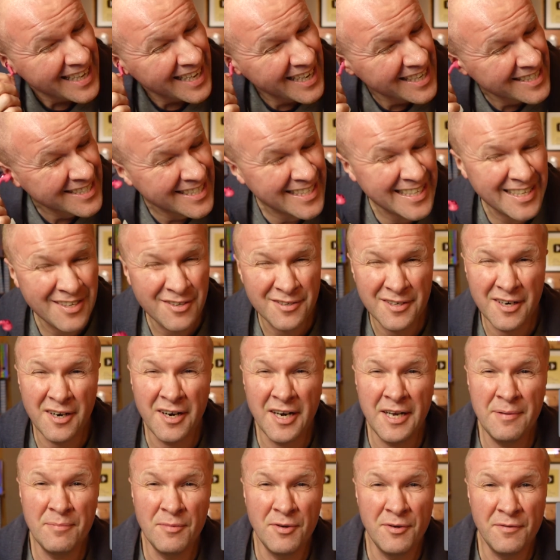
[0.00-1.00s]
cutting on
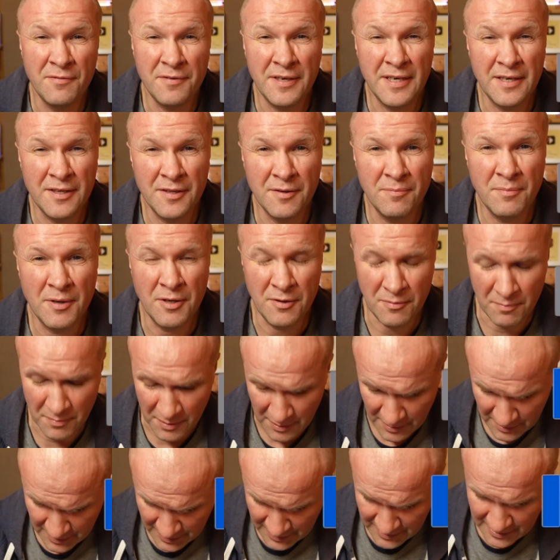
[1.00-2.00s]
iMovie at the
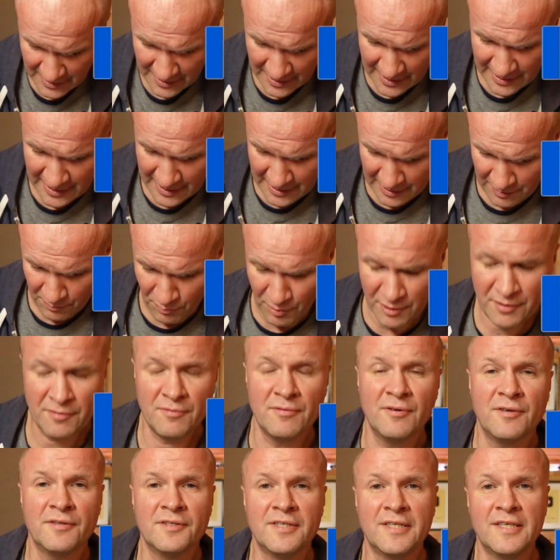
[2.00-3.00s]
moment and thinking whether or
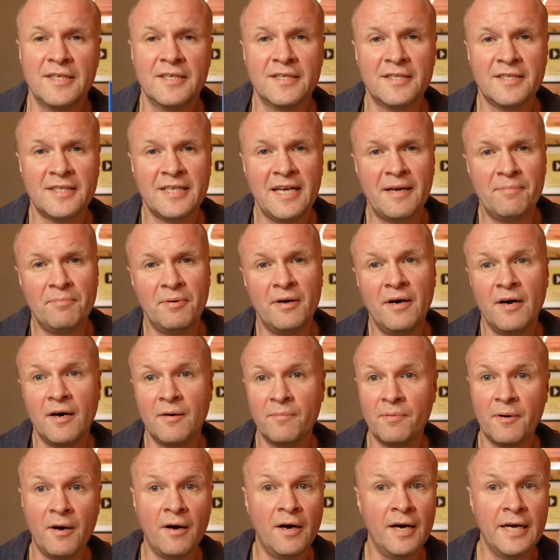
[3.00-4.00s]
not to step up,